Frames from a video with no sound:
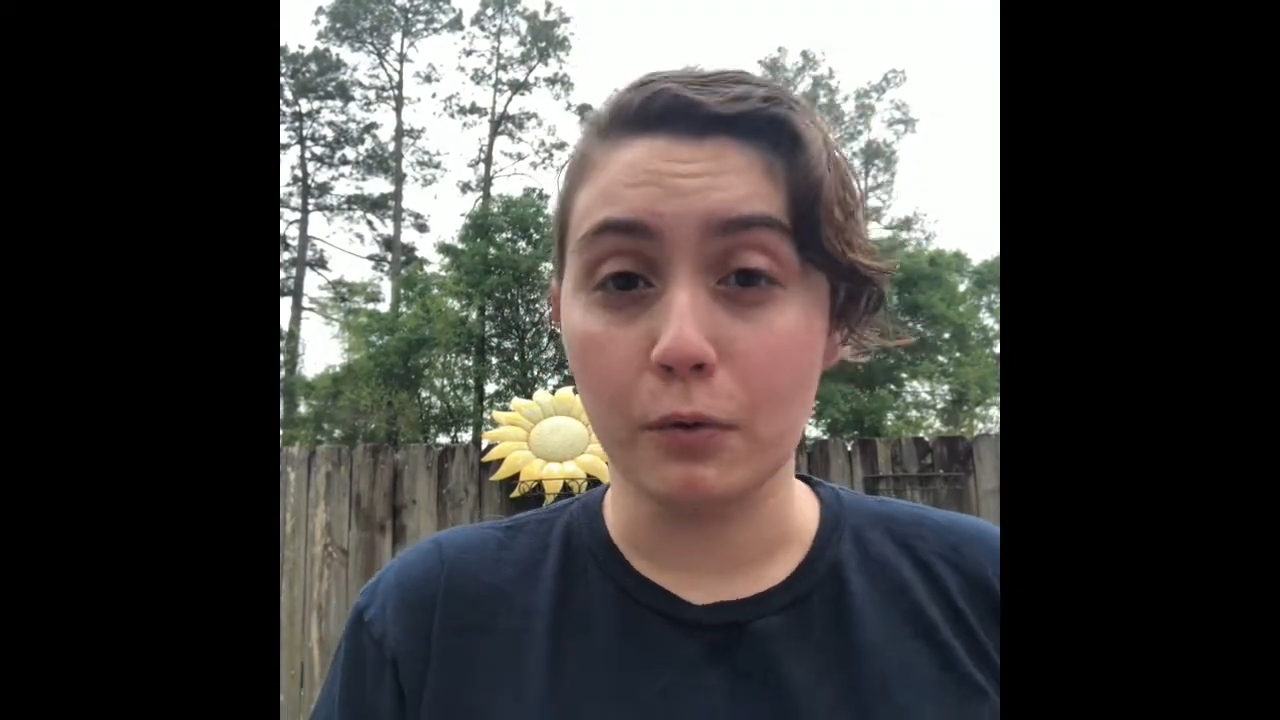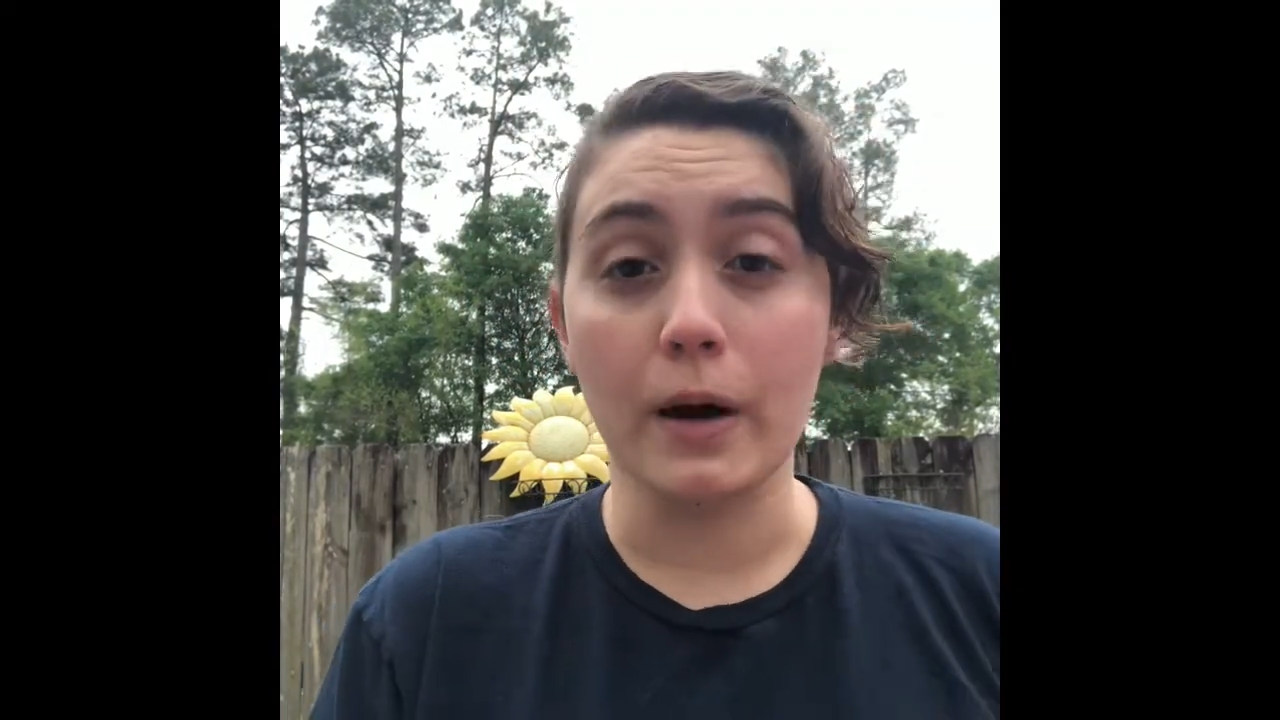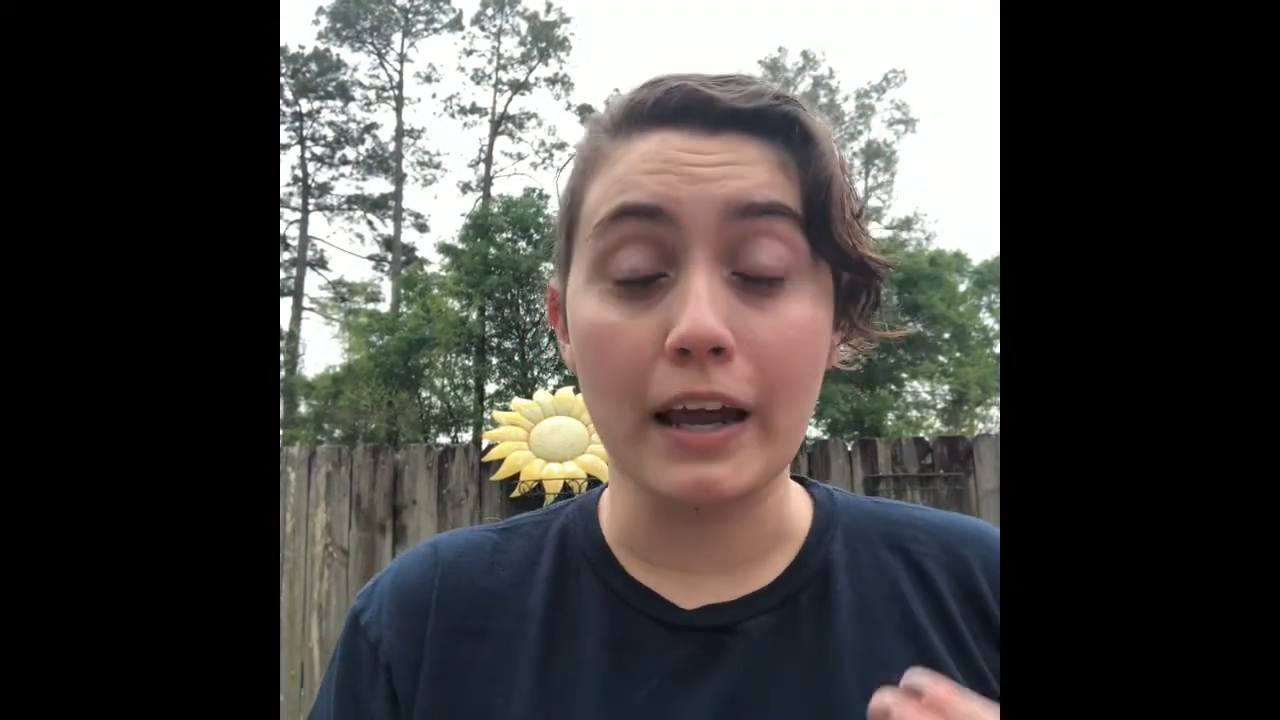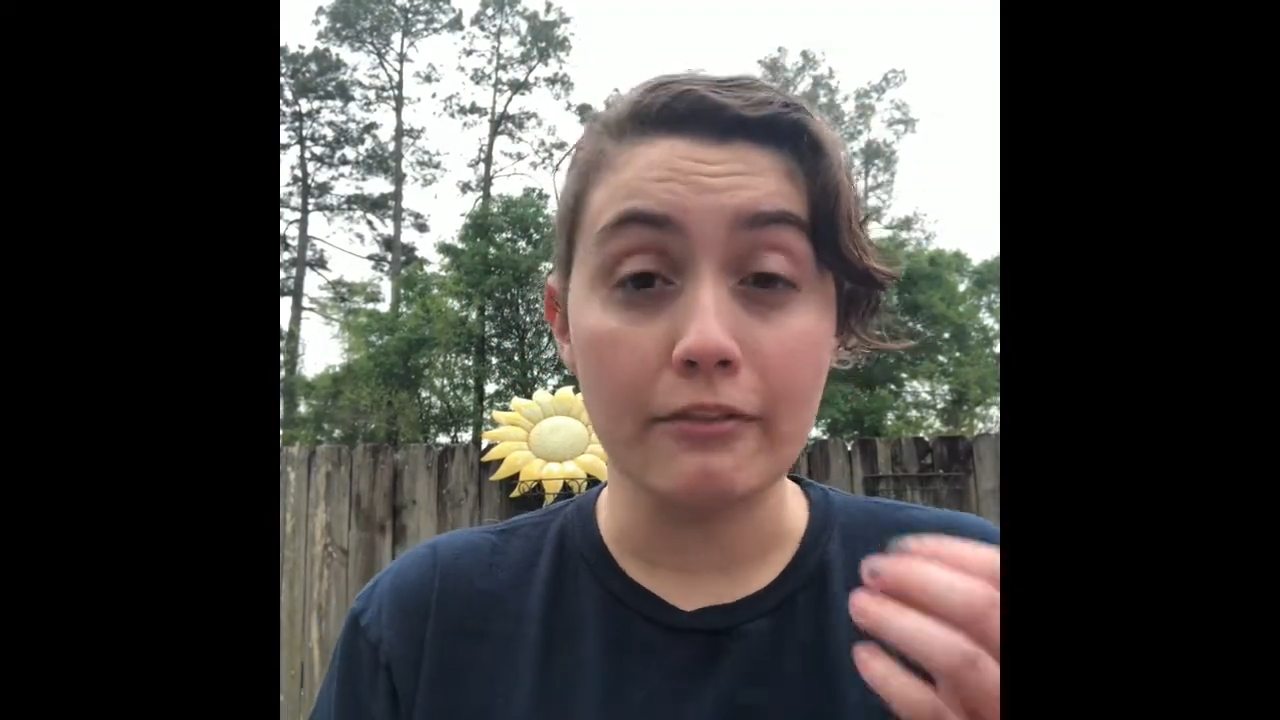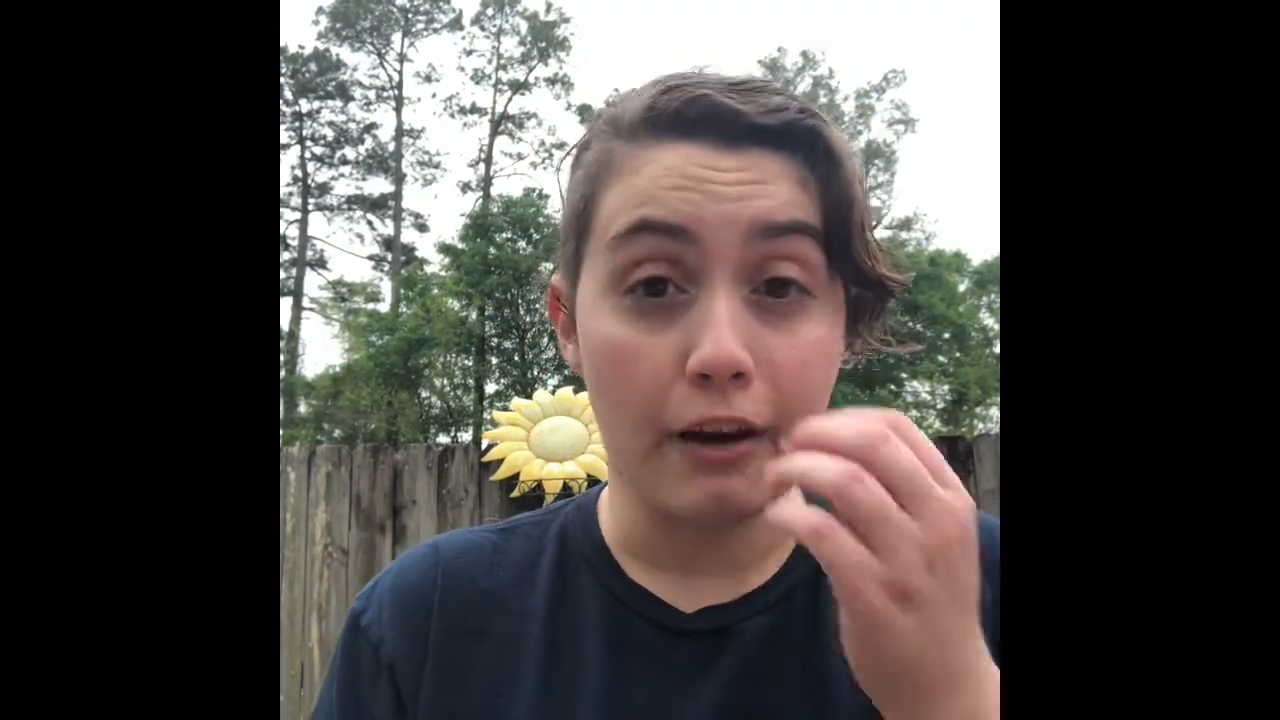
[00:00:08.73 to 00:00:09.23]
4
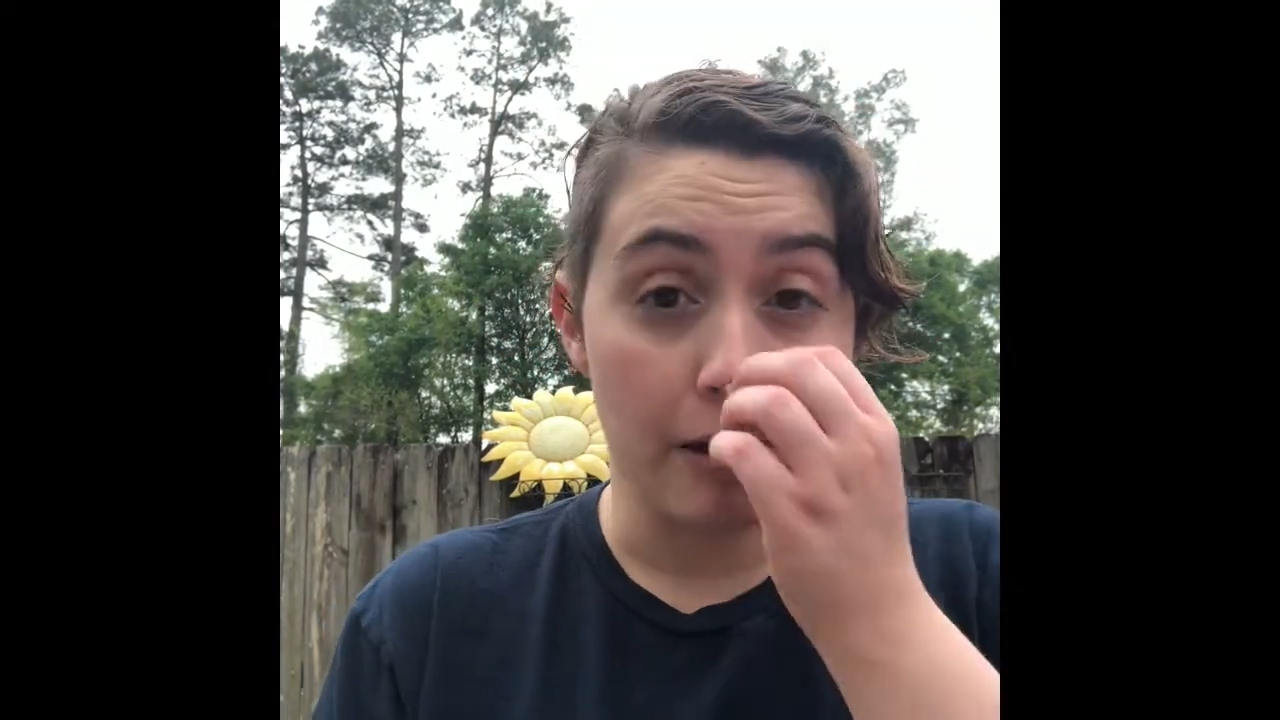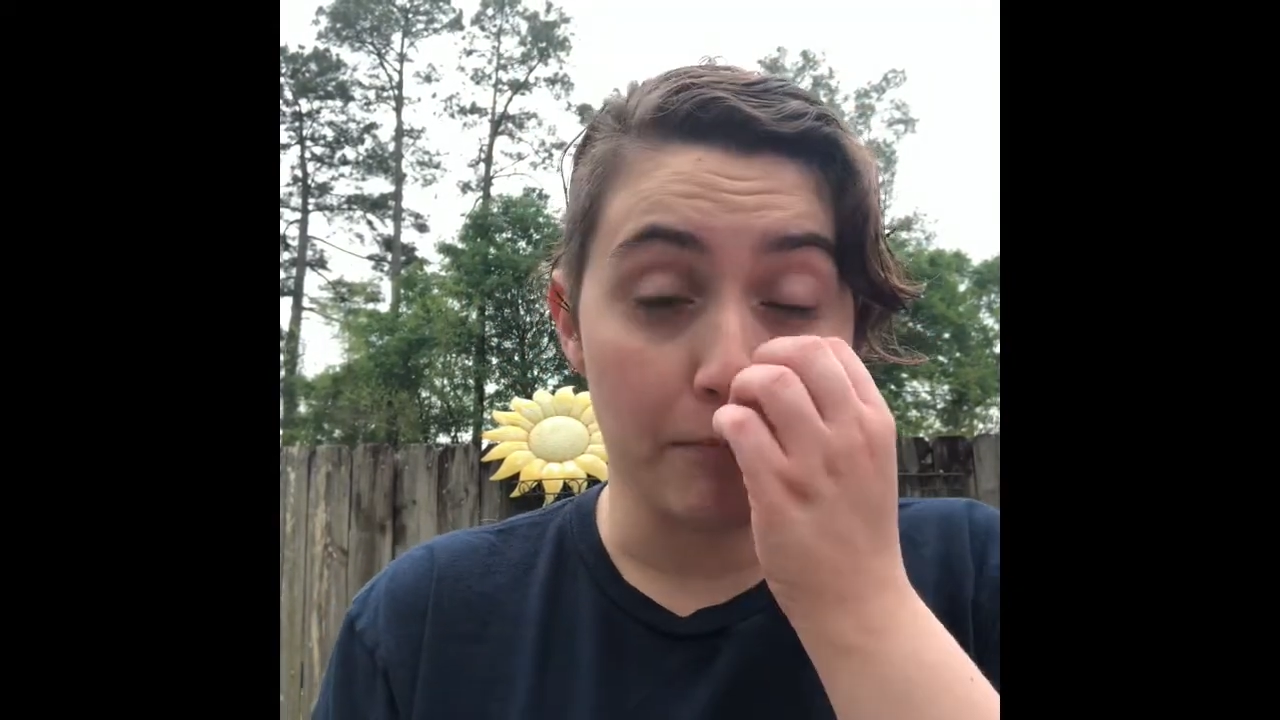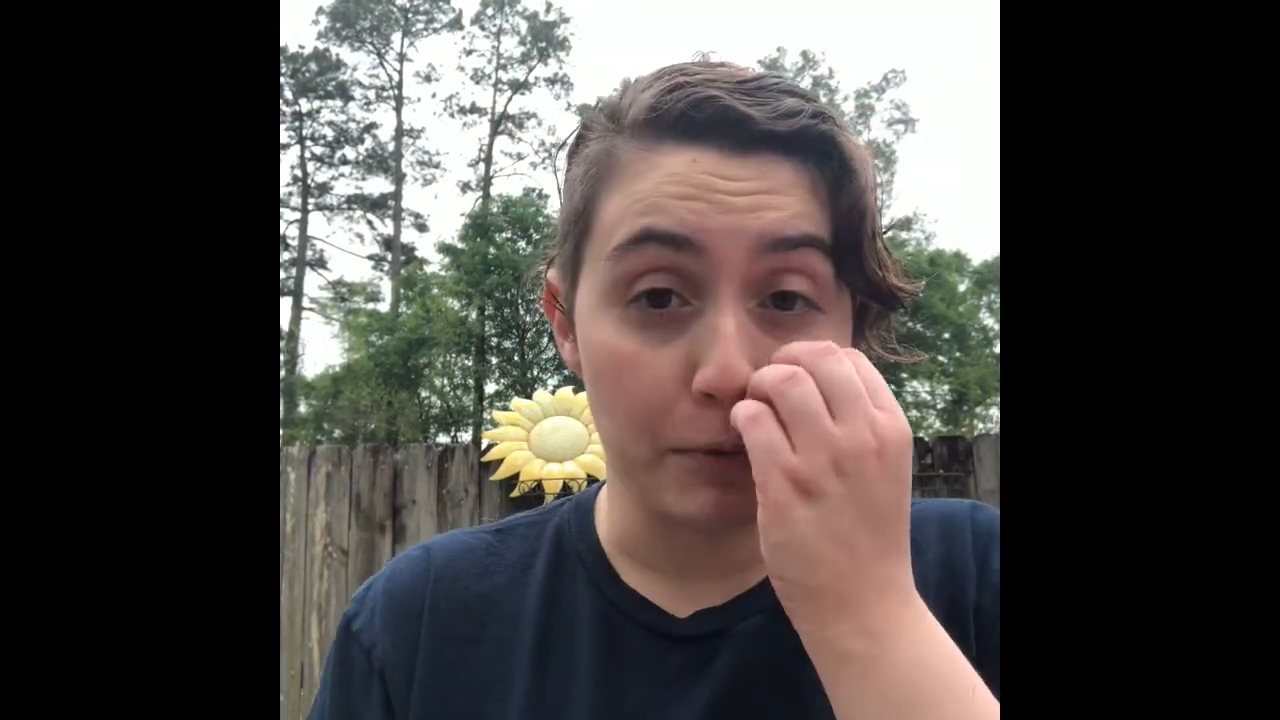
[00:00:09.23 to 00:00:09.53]
and 5